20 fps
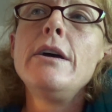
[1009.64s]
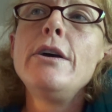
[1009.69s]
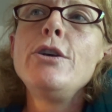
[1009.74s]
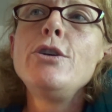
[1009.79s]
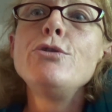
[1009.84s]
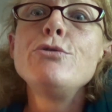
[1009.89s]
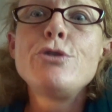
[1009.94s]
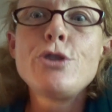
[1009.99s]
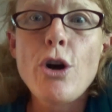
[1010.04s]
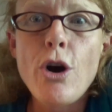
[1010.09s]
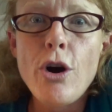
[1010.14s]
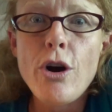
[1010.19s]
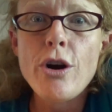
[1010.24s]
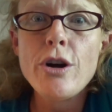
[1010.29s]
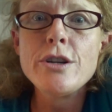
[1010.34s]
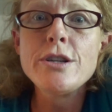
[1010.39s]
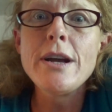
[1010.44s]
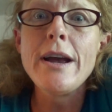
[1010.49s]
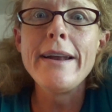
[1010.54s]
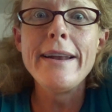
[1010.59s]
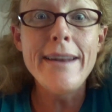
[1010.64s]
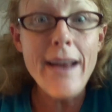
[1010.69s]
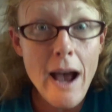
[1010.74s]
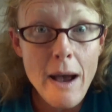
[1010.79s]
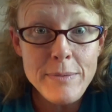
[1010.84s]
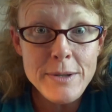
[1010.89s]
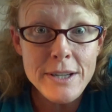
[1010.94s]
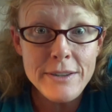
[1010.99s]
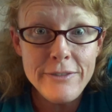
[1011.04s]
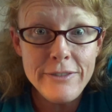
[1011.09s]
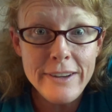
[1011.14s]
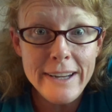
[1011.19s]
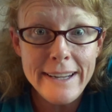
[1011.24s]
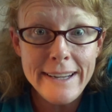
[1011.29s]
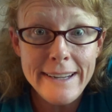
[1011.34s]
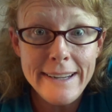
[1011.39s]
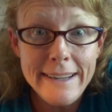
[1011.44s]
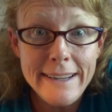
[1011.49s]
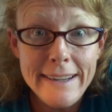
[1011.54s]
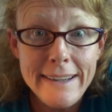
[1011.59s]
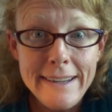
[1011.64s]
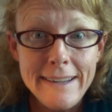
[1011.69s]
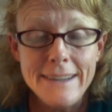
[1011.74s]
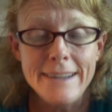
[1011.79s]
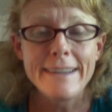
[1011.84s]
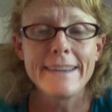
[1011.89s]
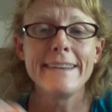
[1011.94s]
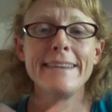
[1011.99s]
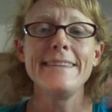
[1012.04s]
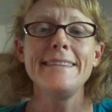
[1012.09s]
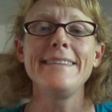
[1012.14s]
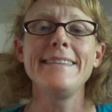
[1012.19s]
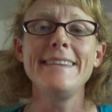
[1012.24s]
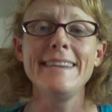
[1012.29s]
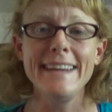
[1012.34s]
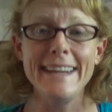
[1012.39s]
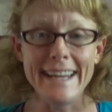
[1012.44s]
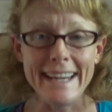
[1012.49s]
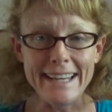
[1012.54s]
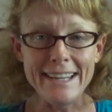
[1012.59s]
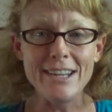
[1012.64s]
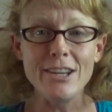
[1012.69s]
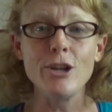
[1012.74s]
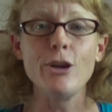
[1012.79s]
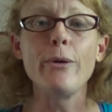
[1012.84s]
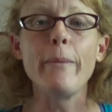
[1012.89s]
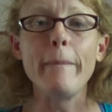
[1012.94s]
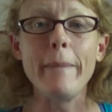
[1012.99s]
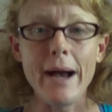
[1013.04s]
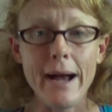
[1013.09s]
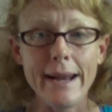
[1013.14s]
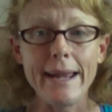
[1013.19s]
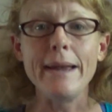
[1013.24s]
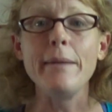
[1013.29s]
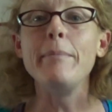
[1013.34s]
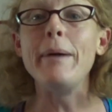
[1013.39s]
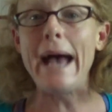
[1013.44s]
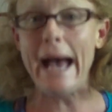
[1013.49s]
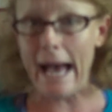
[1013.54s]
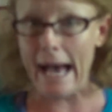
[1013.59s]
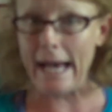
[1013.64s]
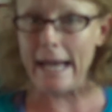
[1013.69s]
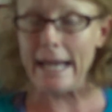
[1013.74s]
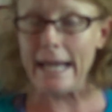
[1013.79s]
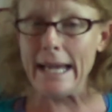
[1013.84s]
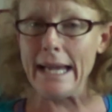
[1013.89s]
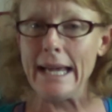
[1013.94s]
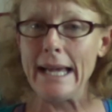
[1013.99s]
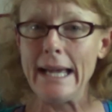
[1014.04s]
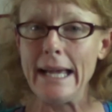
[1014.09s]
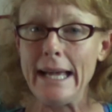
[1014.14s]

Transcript: you charge an adoption fee to get your money back.